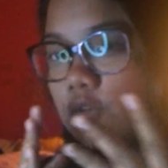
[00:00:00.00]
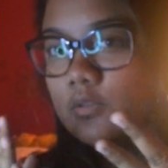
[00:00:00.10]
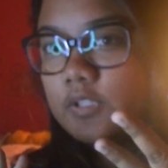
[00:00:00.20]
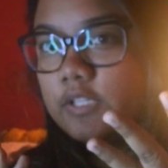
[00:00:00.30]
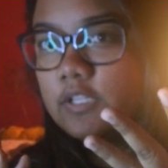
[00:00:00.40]
The
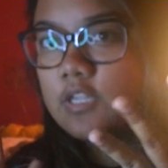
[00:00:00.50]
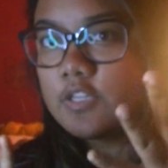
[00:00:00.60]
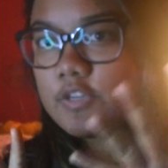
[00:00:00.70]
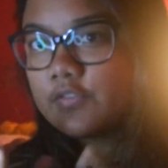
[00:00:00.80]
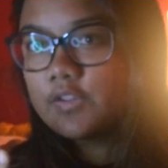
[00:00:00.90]
only
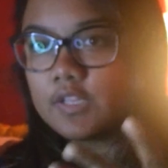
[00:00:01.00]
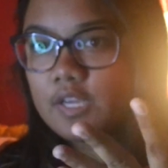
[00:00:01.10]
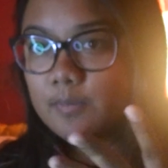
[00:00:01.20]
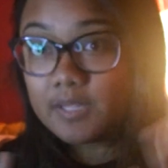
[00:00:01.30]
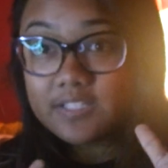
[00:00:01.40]
different
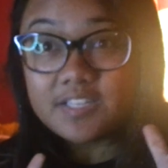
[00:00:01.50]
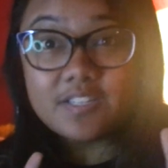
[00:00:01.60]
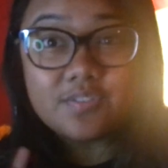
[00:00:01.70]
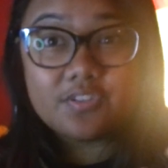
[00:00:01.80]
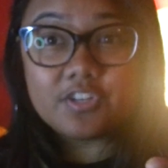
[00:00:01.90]
thing about
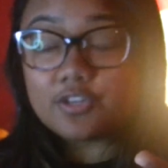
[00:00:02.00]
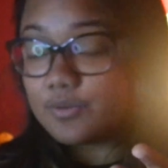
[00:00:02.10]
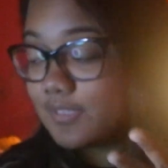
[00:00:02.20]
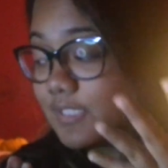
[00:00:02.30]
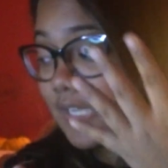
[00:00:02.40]
today's video
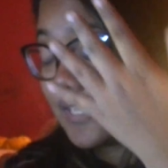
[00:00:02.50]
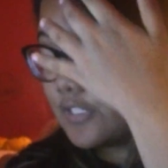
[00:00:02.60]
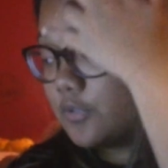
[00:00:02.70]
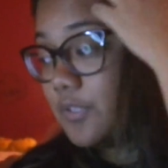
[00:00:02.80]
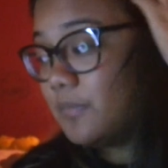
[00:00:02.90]
is that
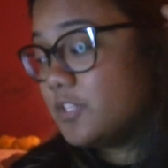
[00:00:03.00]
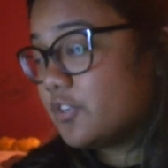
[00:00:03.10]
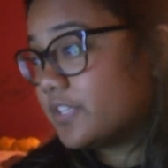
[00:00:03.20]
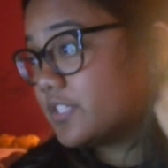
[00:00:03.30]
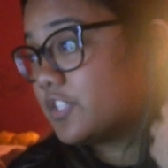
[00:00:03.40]
it's going to be
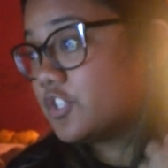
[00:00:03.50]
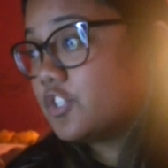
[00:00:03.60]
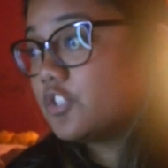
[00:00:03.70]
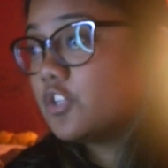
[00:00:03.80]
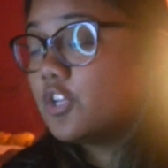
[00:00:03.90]

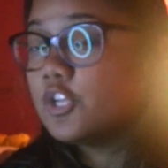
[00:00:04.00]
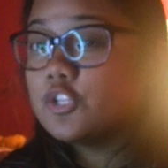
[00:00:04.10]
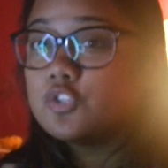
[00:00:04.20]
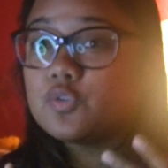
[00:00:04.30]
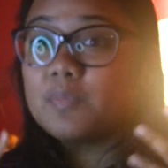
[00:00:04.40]
transitioned
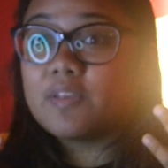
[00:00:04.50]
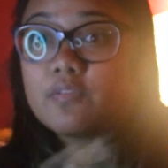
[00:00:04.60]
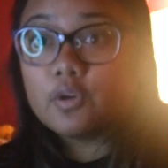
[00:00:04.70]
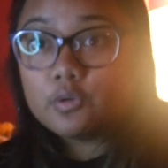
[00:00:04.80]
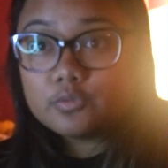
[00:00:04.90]
to my
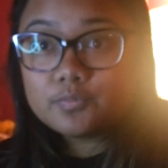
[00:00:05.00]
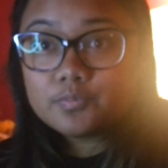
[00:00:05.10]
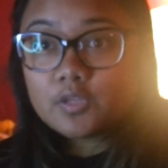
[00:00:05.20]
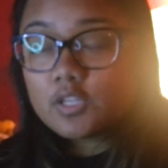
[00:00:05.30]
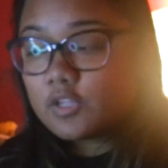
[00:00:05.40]
phone
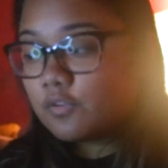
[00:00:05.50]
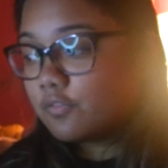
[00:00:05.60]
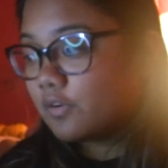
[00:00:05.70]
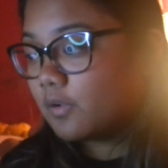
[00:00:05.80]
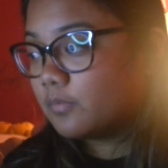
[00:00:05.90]

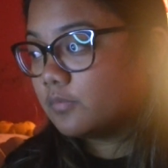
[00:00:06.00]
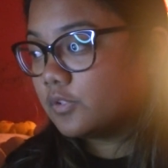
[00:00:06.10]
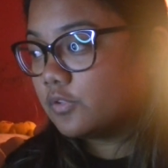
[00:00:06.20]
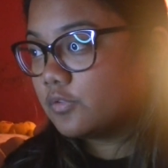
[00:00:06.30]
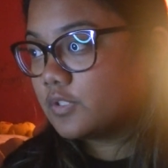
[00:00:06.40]
from
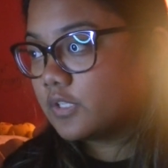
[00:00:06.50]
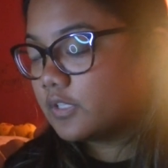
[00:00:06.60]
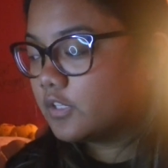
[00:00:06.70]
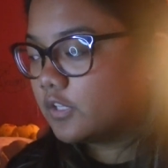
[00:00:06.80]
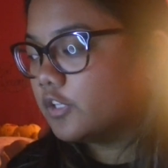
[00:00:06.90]

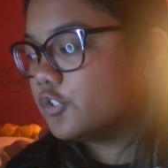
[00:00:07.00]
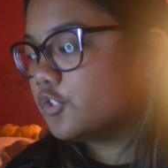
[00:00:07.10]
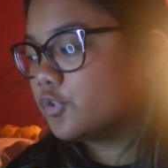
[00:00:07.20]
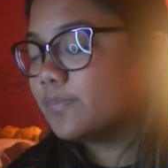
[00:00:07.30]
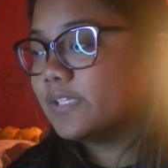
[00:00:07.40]
using the
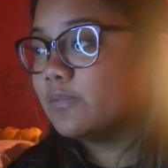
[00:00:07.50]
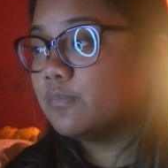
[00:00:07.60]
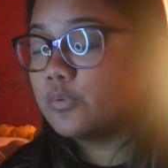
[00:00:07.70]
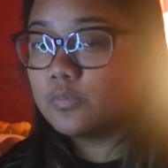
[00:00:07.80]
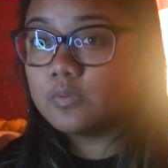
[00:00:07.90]
Joby
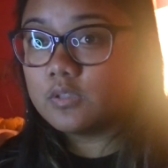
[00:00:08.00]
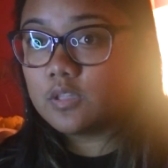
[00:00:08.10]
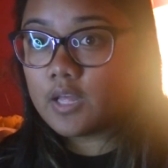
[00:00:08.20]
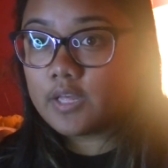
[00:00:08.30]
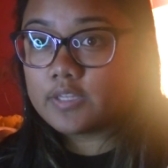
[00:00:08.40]

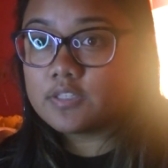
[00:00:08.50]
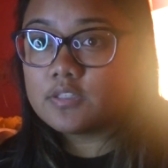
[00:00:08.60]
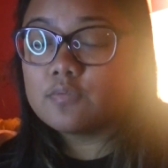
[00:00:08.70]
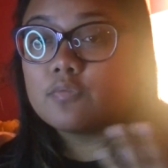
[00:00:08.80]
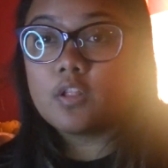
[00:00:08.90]

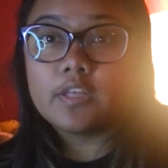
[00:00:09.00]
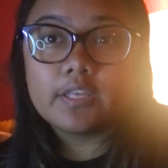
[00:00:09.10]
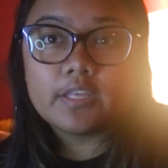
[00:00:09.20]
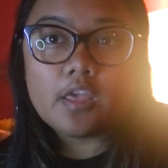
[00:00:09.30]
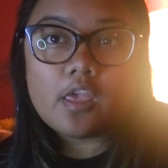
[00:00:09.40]
mobilized
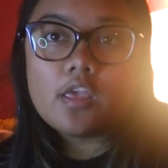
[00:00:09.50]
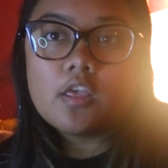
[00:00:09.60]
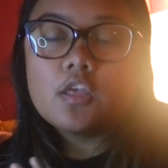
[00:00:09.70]
vlogging kit